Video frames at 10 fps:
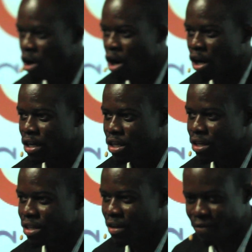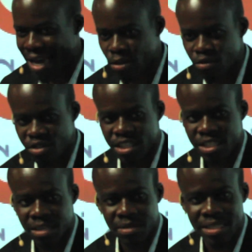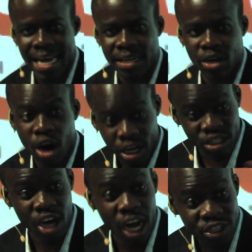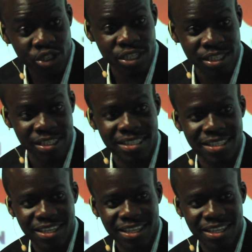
on the value systems that unconsciously